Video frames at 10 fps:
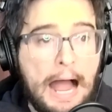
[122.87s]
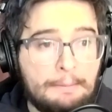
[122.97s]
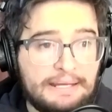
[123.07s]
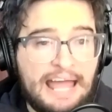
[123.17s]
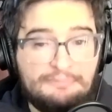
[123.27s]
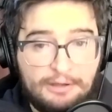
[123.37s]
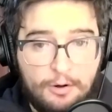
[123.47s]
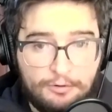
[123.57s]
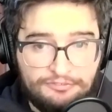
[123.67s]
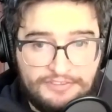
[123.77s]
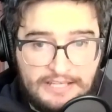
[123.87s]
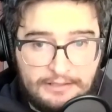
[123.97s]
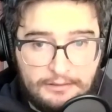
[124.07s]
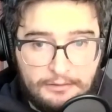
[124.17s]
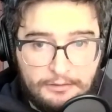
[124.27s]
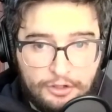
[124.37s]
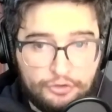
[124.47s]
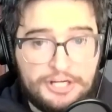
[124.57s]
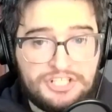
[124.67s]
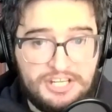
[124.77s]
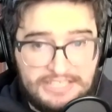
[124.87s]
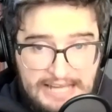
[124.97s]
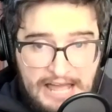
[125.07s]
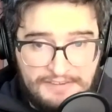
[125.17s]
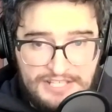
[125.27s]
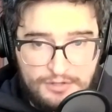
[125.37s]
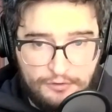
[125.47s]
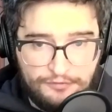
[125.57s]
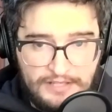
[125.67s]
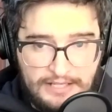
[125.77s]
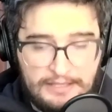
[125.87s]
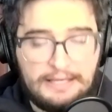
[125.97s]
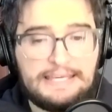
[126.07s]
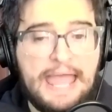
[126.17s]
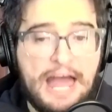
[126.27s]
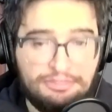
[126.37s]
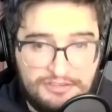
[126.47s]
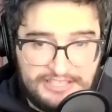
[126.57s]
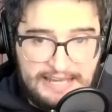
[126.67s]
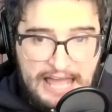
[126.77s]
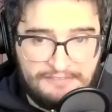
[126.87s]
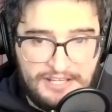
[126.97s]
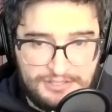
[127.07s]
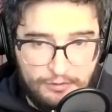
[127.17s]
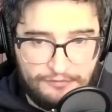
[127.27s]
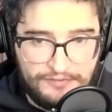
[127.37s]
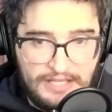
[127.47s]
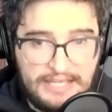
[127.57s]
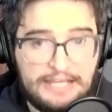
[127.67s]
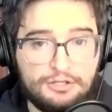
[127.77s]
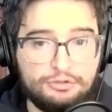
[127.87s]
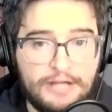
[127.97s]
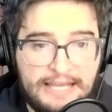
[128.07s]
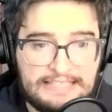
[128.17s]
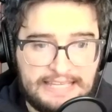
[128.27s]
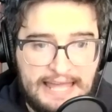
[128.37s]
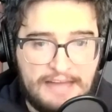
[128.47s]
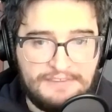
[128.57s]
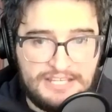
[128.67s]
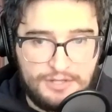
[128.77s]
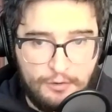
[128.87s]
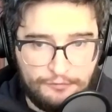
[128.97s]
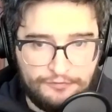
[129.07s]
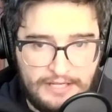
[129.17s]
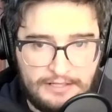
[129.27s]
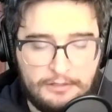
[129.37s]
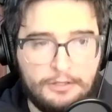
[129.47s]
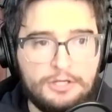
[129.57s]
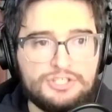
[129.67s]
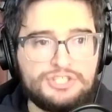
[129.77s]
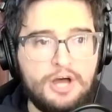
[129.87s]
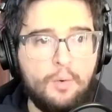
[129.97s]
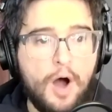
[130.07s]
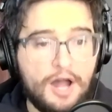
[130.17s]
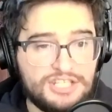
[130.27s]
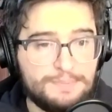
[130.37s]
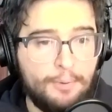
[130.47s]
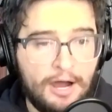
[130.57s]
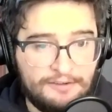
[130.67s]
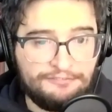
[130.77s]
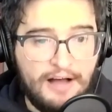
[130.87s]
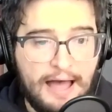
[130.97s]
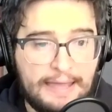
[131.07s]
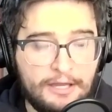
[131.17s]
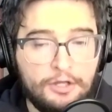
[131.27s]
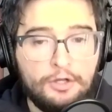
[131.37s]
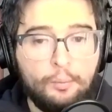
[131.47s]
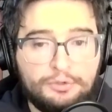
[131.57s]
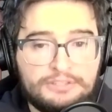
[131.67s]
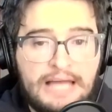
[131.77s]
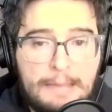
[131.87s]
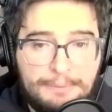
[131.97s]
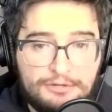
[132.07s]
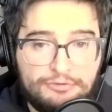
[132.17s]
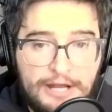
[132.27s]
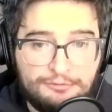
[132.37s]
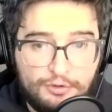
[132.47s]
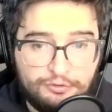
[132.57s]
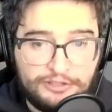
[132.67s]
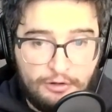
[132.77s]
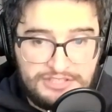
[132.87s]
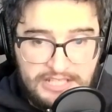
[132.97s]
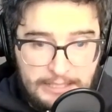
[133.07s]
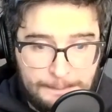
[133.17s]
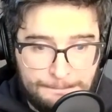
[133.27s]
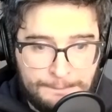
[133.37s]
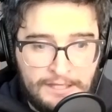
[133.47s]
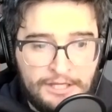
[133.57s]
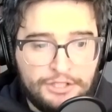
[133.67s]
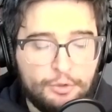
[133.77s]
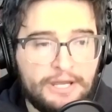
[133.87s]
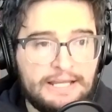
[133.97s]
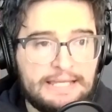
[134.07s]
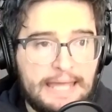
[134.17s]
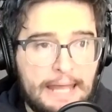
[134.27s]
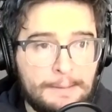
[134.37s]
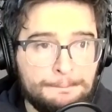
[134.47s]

going to have my own feed. Christian is going to have his own feed. Catherine's going to have his own feed. And Greg is going to have his own feed. So on Spotify, when you type in Red Roof Realty, you're going to get